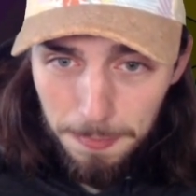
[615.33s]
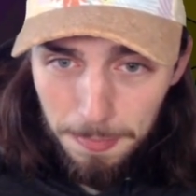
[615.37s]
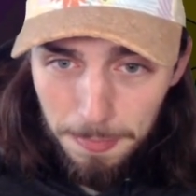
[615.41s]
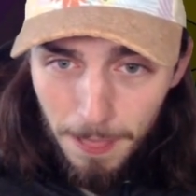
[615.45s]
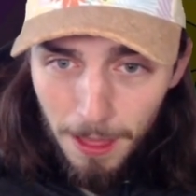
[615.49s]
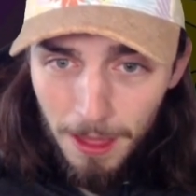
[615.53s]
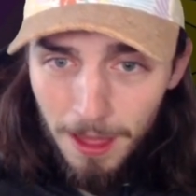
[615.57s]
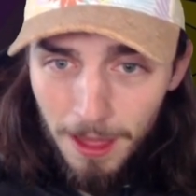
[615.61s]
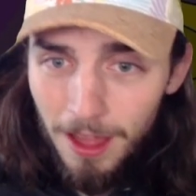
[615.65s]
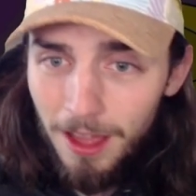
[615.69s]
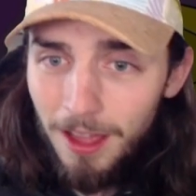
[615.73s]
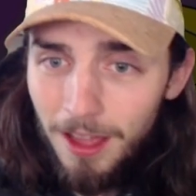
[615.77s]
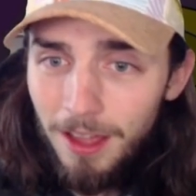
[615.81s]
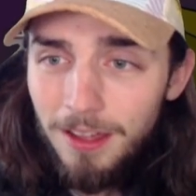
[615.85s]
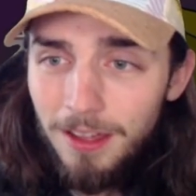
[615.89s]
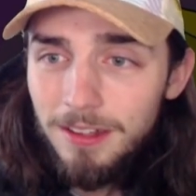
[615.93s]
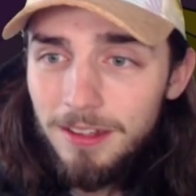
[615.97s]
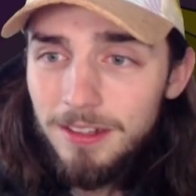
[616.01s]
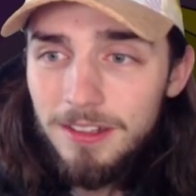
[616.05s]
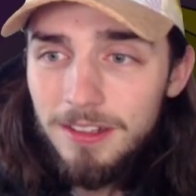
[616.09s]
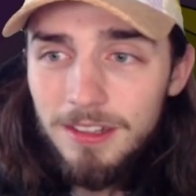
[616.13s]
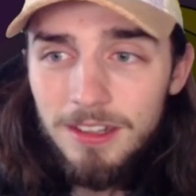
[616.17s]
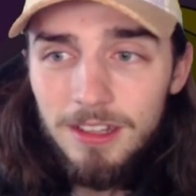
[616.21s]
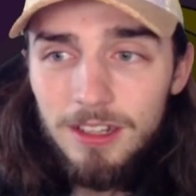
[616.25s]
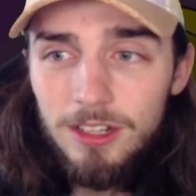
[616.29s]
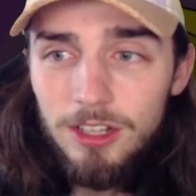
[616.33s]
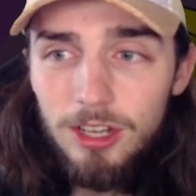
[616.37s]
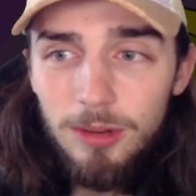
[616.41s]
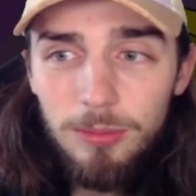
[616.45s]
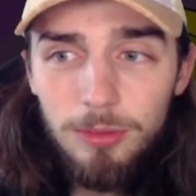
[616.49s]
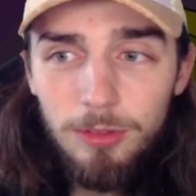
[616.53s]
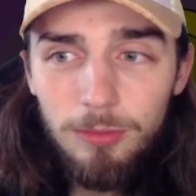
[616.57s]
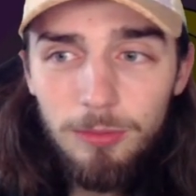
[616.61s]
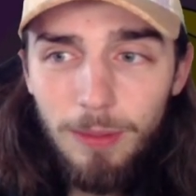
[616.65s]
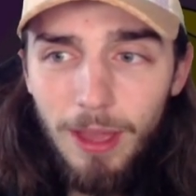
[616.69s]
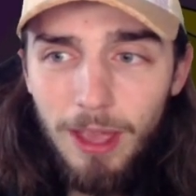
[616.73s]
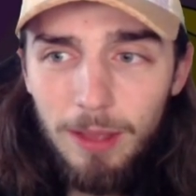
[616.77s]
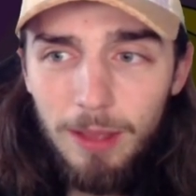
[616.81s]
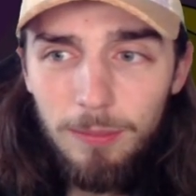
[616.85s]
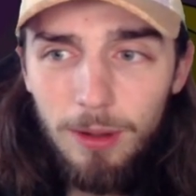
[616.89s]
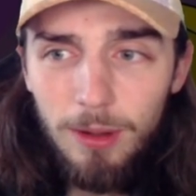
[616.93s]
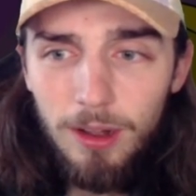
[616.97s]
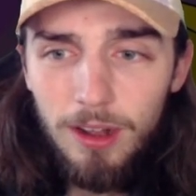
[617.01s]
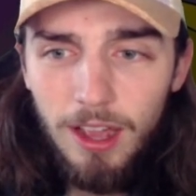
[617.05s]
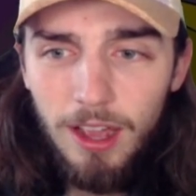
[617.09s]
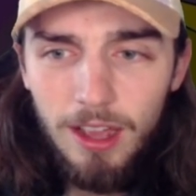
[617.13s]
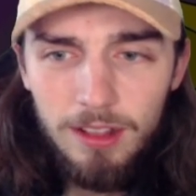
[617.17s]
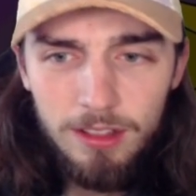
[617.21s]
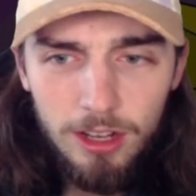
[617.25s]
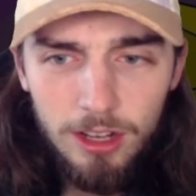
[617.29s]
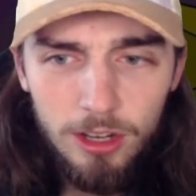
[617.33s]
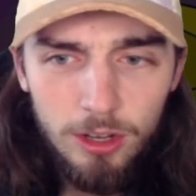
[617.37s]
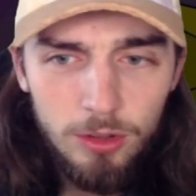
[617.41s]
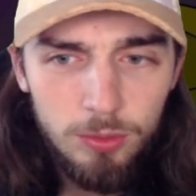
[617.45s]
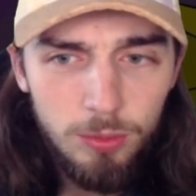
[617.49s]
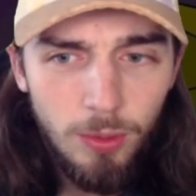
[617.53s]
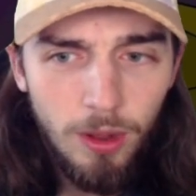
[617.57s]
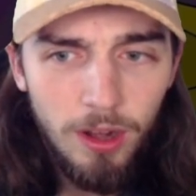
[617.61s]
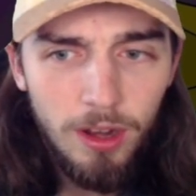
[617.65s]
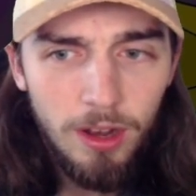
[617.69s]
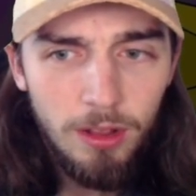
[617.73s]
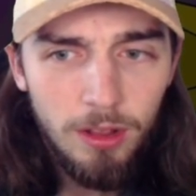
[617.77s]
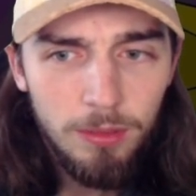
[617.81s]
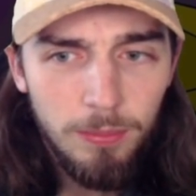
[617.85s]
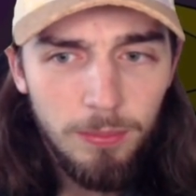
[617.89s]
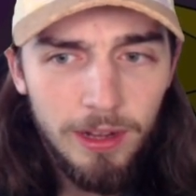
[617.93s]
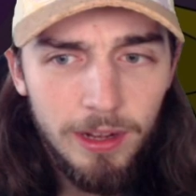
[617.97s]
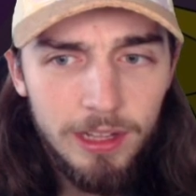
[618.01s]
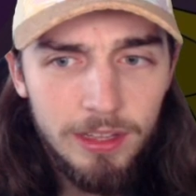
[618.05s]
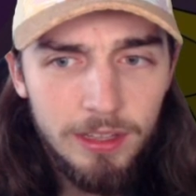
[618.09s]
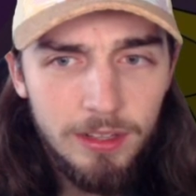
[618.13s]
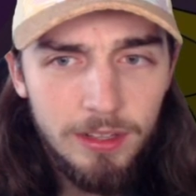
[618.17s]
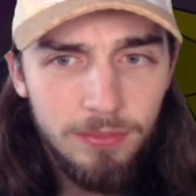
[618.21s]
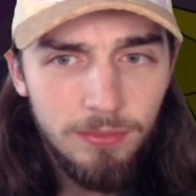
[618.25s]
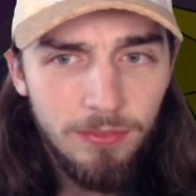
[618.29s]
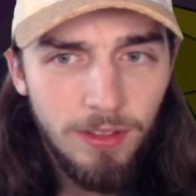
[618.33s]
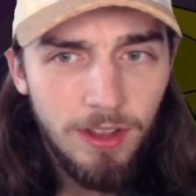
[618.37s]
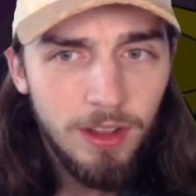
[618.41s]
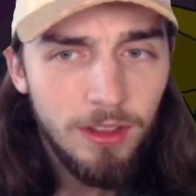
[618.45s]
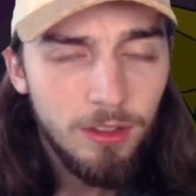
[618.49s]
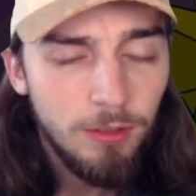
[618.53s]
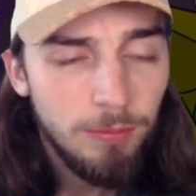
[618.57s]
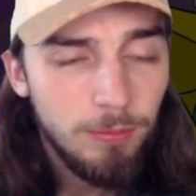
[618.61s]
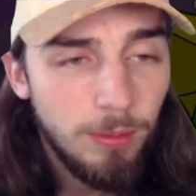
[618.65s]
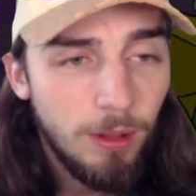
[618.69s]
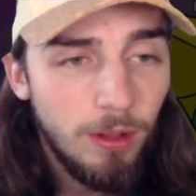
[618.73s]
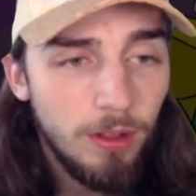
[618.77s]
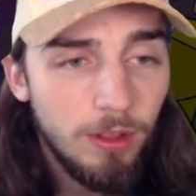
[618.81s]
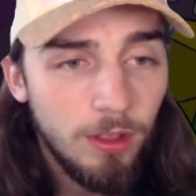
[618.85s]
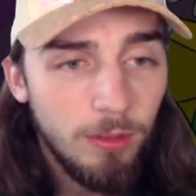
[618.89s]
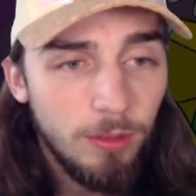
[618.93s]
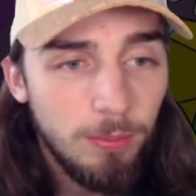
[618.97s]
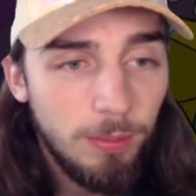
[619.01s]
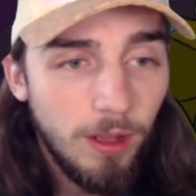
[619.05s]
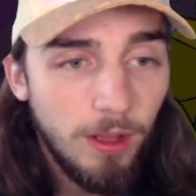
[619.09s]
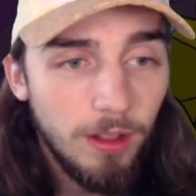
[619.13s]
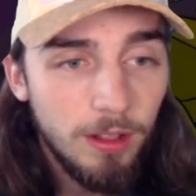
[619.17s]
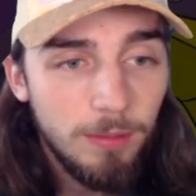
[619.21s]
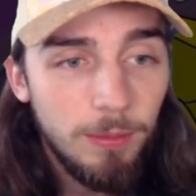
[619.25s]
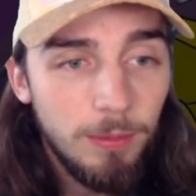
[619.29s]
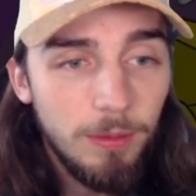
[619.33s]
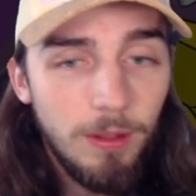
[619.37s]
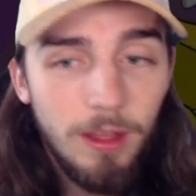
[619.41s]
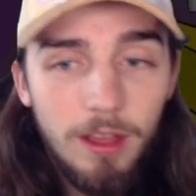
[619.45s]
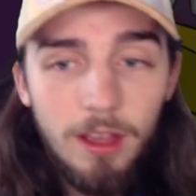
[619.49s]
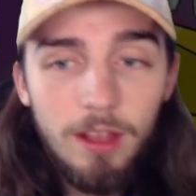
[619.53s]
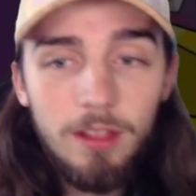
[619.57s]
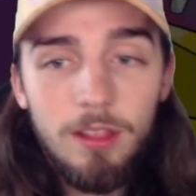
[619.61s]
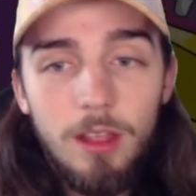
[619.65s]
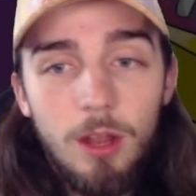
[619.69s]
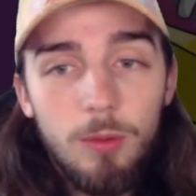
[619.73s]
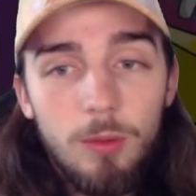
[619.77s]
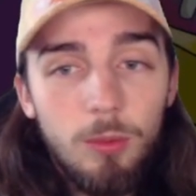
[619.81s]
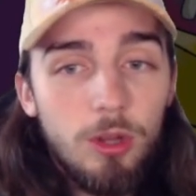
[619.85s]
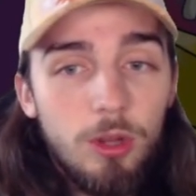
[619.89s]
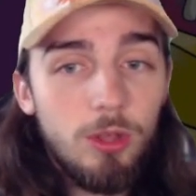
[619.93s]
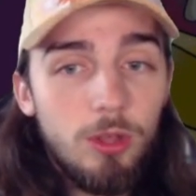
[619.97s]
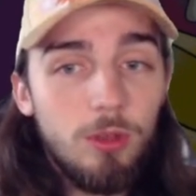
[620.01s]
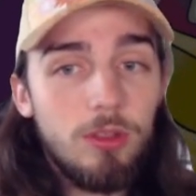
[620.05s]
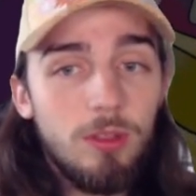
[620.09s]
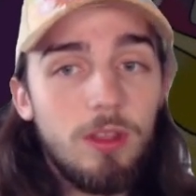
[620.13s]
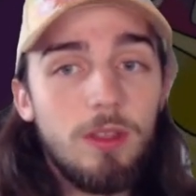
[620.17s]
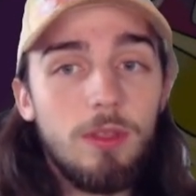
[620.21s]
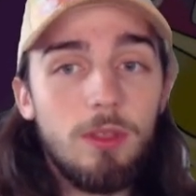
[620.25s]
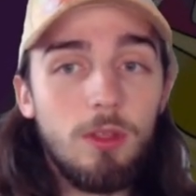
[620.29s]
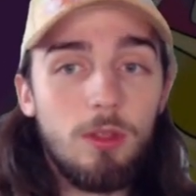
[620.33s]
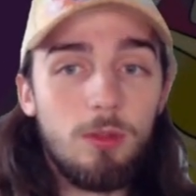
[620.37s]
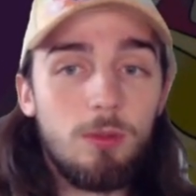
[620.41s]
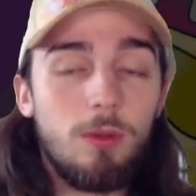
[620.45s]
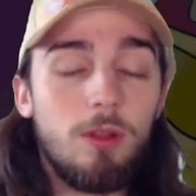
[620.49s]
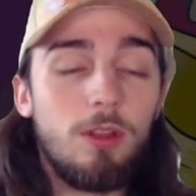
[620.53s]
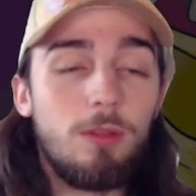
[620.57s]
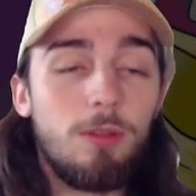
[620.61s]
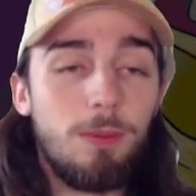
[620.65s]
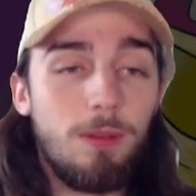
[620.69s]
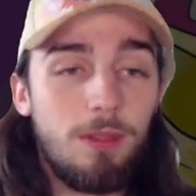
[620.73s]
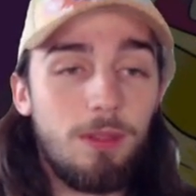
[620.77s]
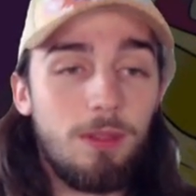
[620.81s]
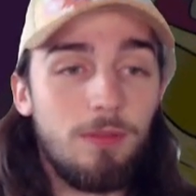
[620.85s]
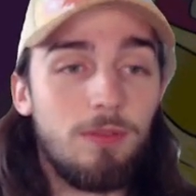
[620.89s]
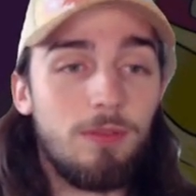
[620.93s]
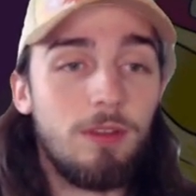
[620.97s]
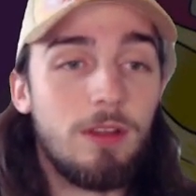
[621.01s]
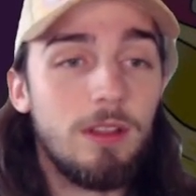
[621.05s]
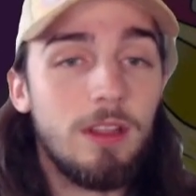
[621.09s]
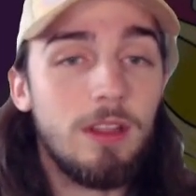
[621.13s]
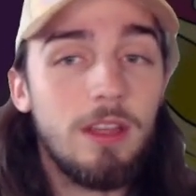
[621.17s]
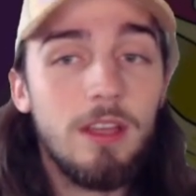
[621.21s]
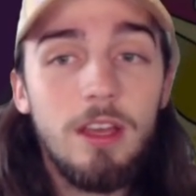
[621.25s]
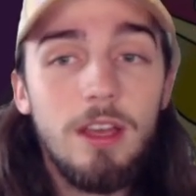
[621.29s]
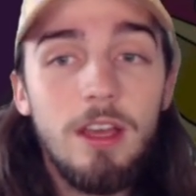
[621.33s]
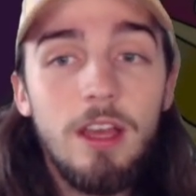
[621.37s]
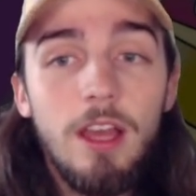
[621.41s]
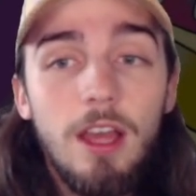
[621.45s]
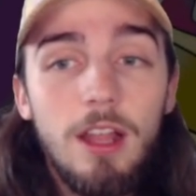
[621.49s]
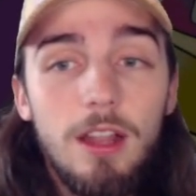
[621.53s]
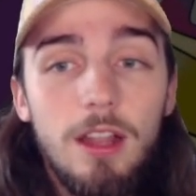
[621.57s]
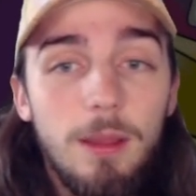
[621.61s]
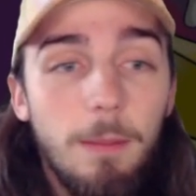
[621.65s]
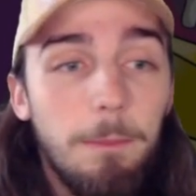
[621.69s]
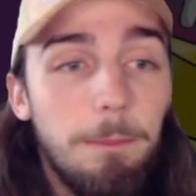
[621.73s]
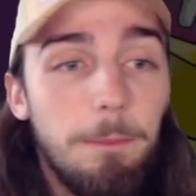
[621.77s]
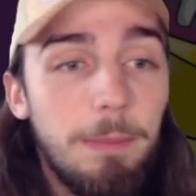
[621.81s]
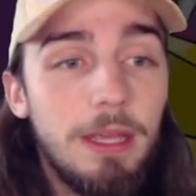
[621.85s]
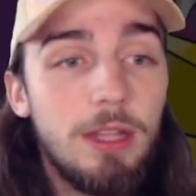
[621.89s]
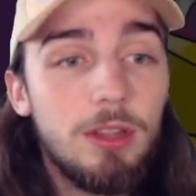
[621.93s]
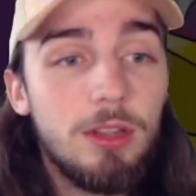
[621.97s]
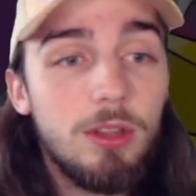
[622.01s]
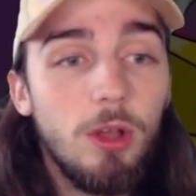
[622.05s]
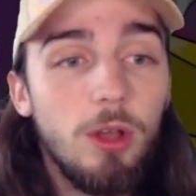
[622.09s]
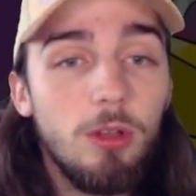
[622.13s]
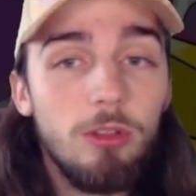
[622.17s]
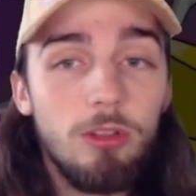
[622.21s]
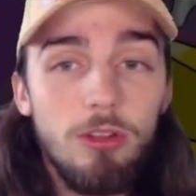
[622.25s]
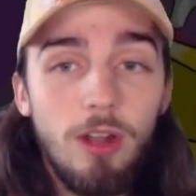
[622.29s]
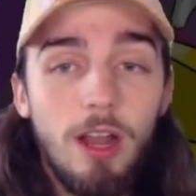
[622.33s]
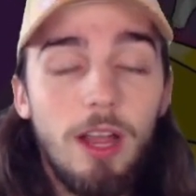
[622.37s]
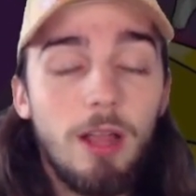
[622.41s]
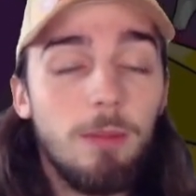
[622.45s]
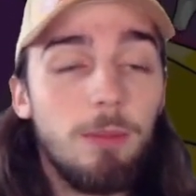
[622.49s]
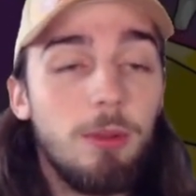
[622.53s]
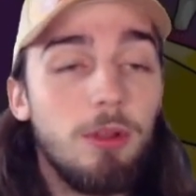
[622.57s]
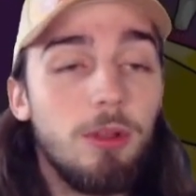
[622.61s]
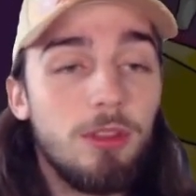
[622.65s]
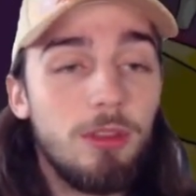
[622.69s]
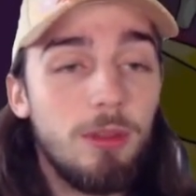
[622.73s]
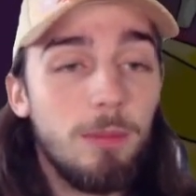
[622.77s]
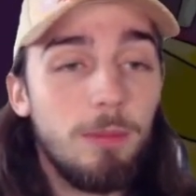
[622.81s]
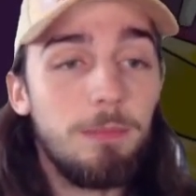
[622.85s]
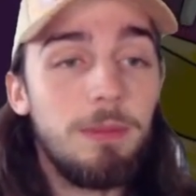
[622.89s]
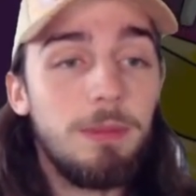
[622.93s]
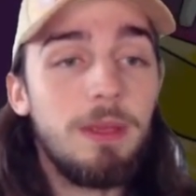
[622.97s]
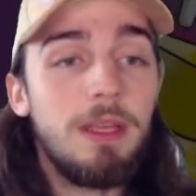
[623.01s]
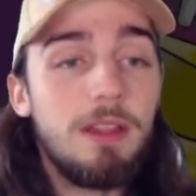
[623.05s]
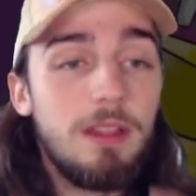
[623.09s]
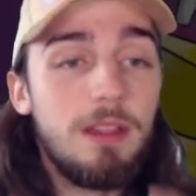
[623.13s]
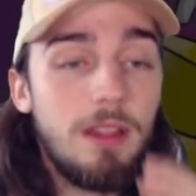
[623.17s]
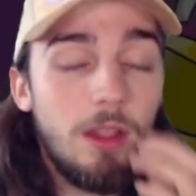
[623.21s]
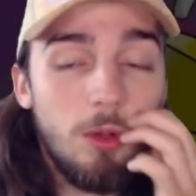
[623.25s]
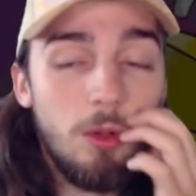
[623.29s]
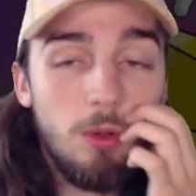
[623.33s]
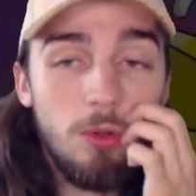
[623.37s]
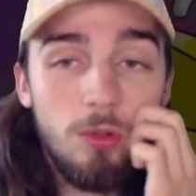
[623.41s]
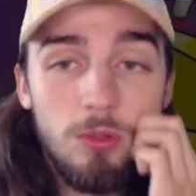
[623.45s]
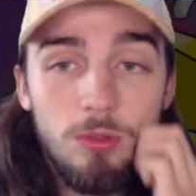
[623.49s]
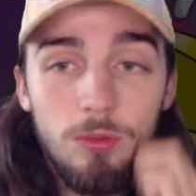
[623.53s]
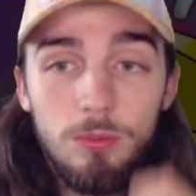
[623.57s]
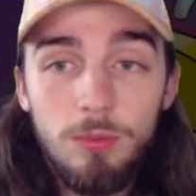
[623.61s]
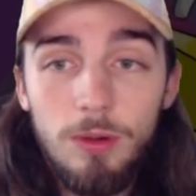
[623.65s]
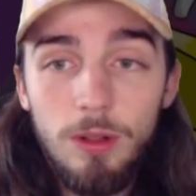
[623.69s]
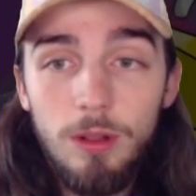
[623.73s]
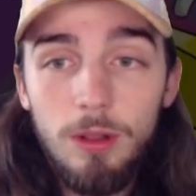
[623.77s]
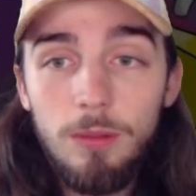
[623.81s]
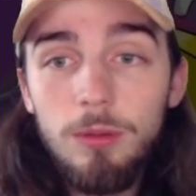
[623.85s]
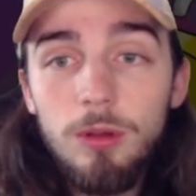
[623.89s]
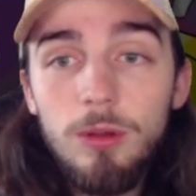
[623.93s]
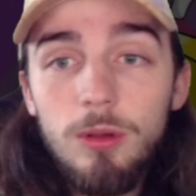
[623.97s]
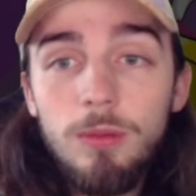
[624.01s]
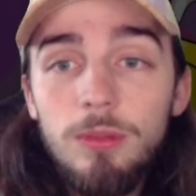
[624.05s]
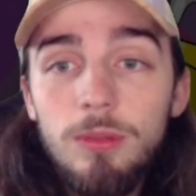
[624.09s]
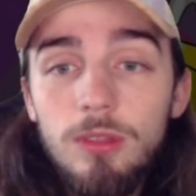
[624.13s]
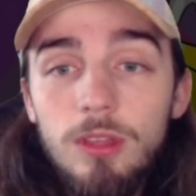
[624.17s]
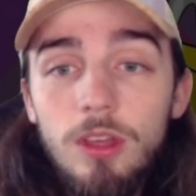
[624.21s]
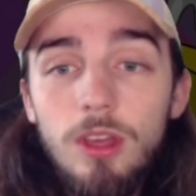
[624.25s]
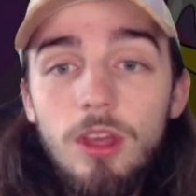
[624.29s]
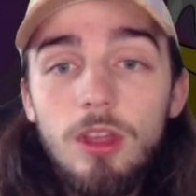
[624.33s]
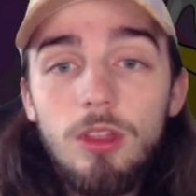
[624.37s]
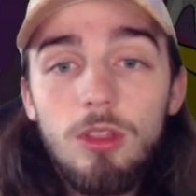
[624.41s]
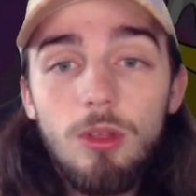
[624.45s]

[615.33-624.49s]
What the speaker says: In terms of Magmar, guys, I just wanted as much defensive bulk as possible. Like I said, we're using this one specifically to beat those Dragapults, to beat those Rillabooms.